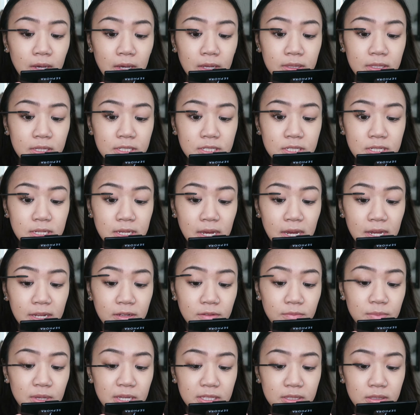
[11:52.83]
And then to kind
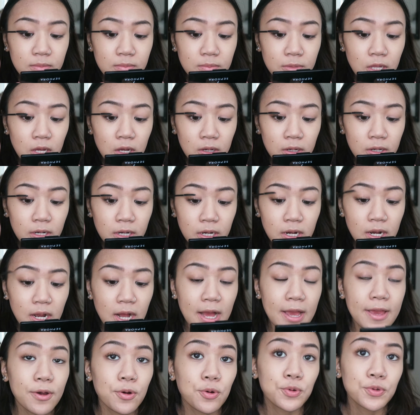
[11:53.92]
of make them longer,
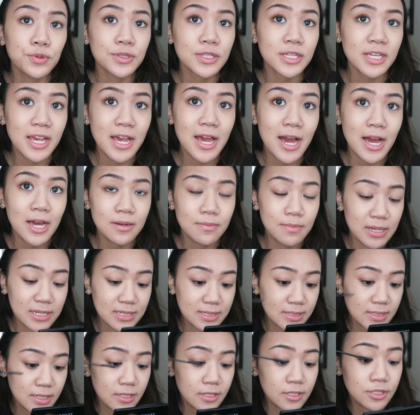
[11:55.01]
I only add
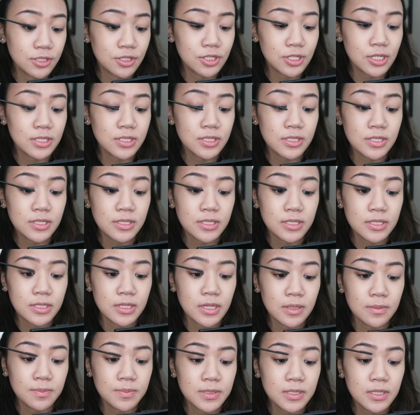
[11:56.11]
mascara just to the
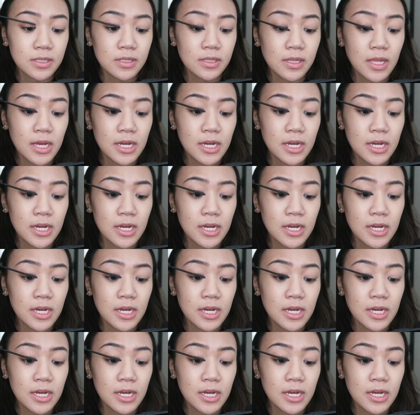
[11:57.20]
tips of the